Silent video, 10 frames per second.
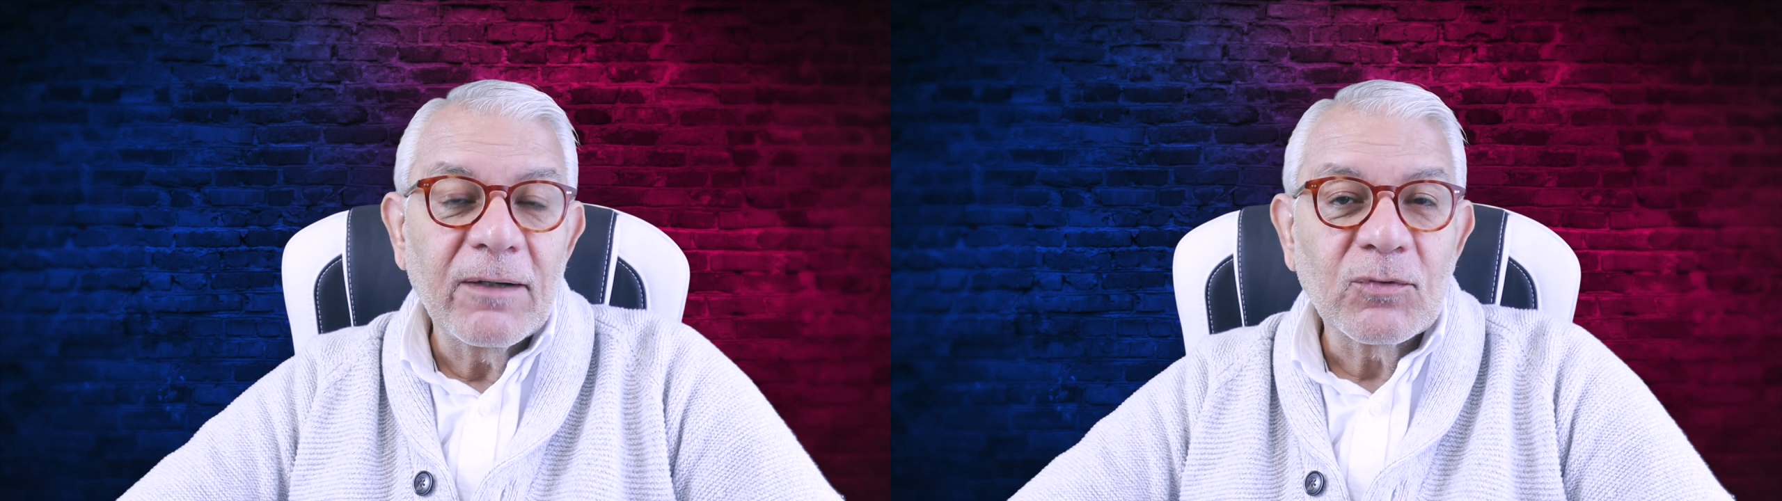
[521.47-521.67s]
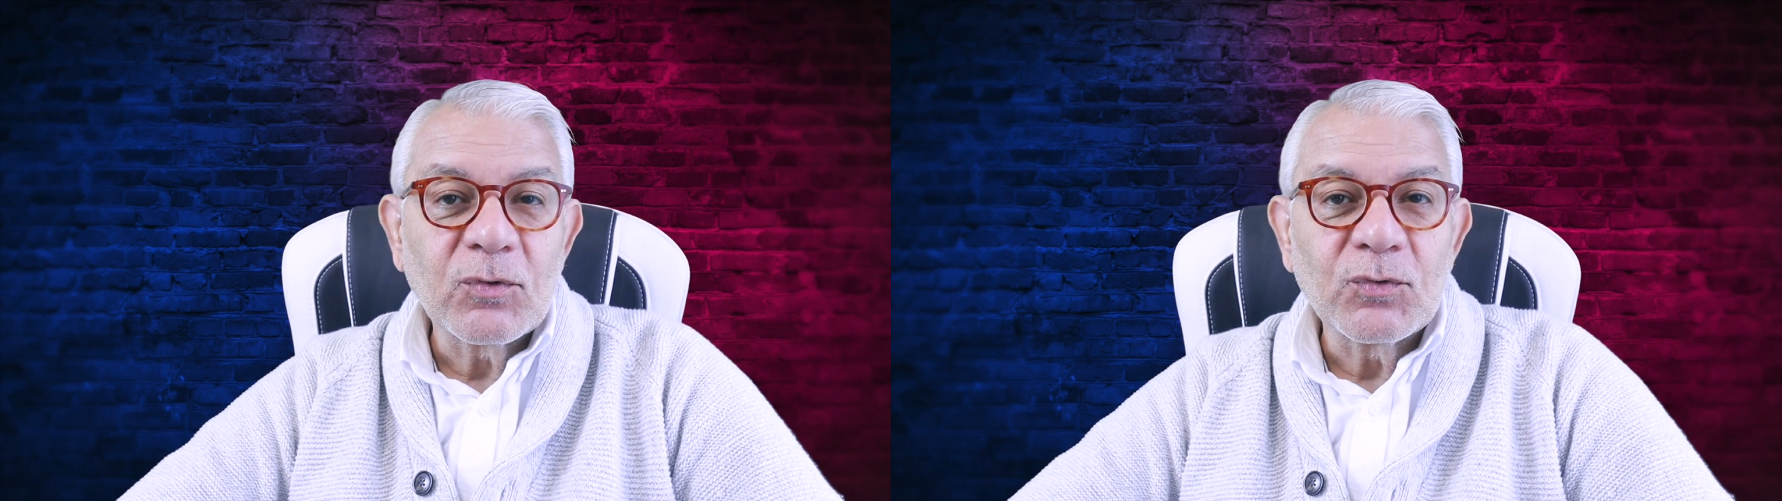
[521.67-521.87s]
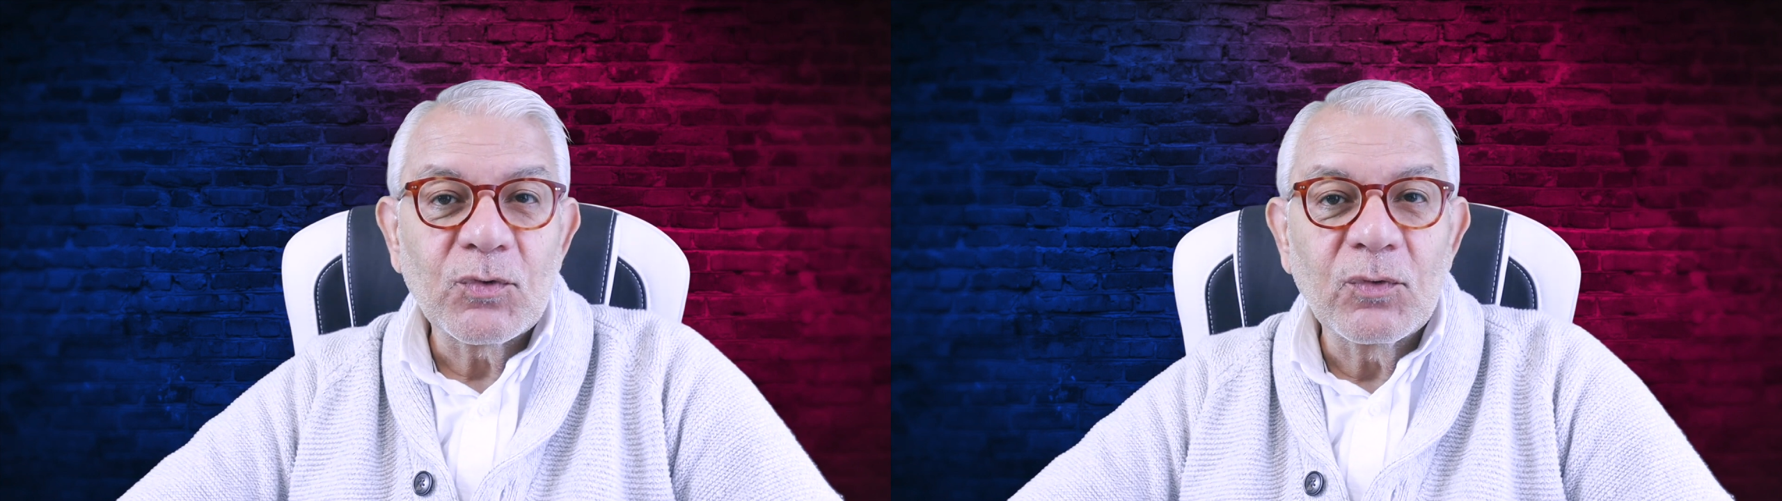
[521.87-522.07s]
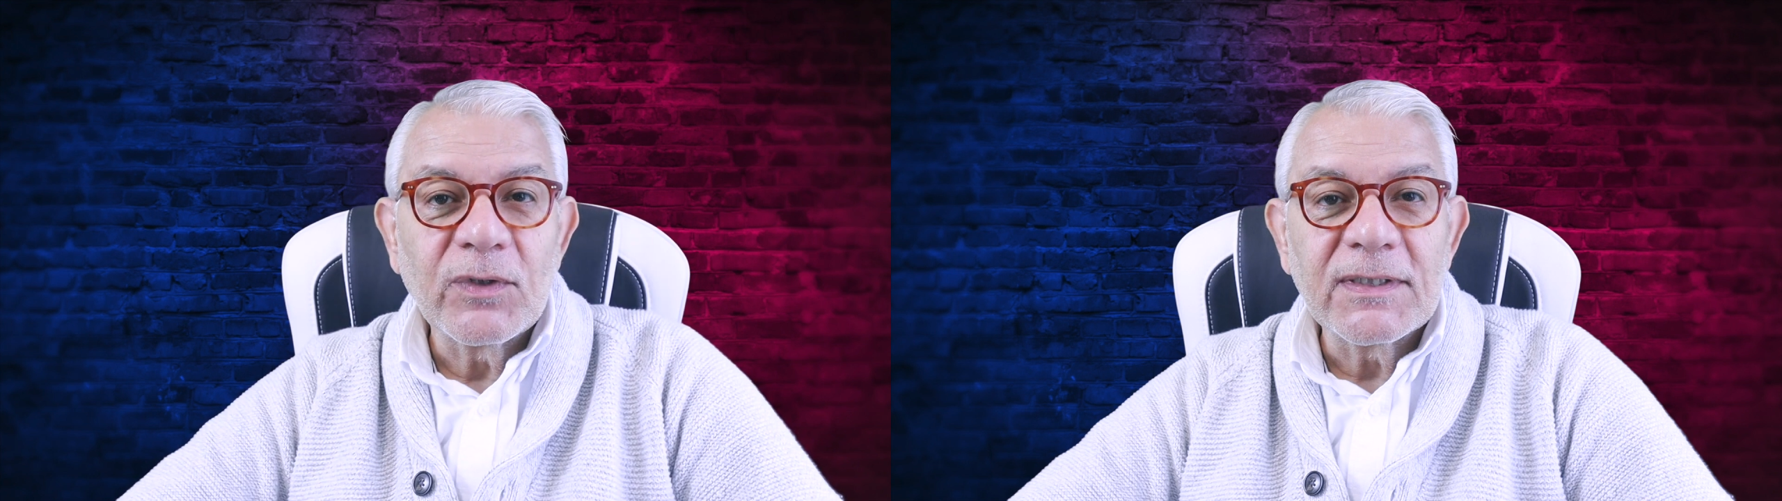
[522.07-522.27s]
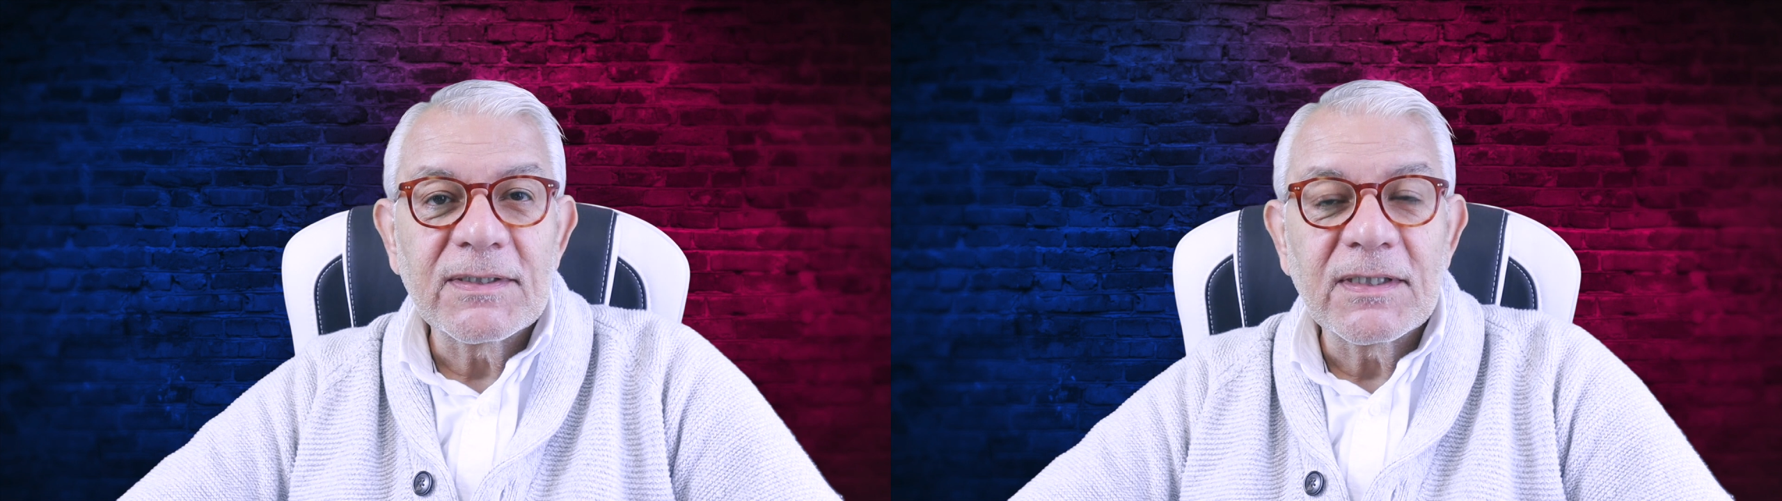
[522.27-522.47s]
how to control
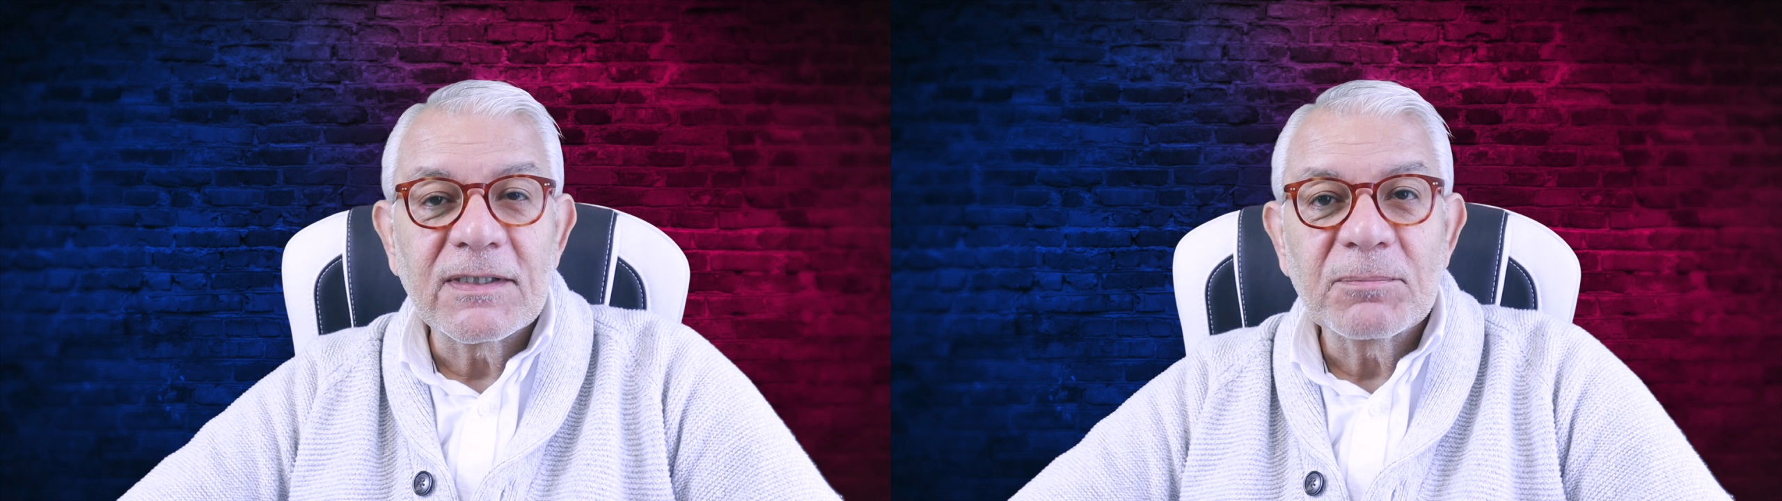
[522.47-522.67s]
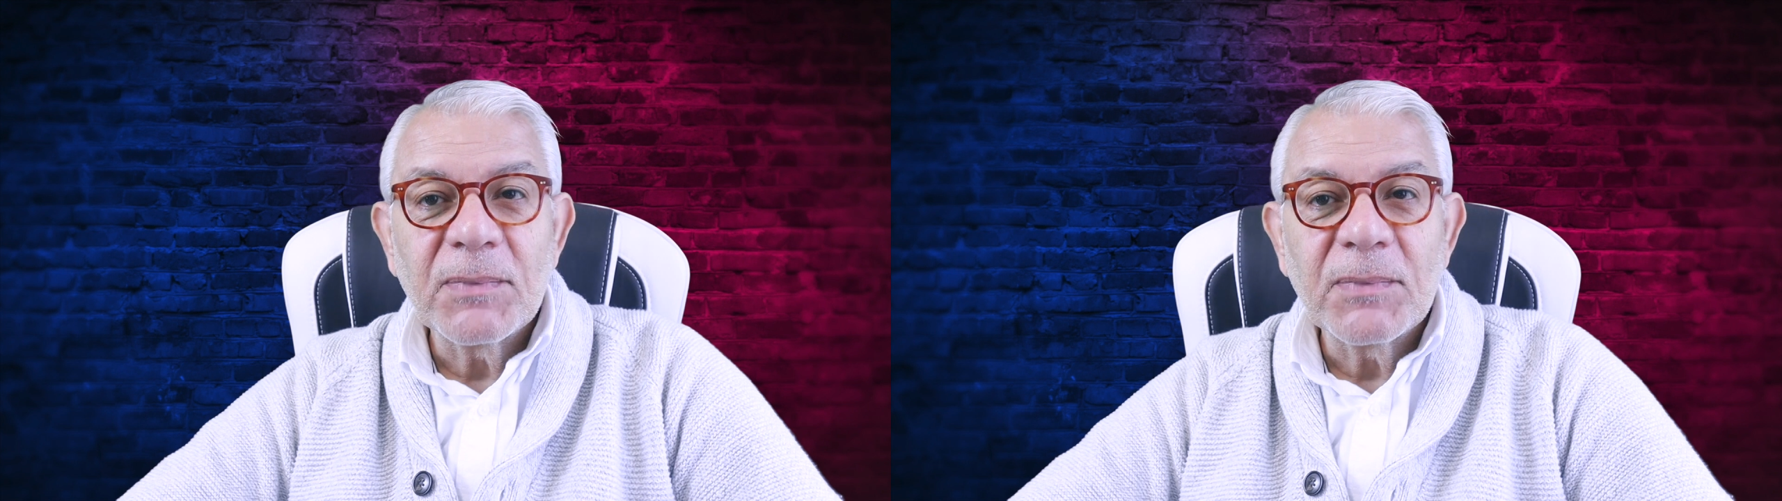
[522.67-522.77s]
these things,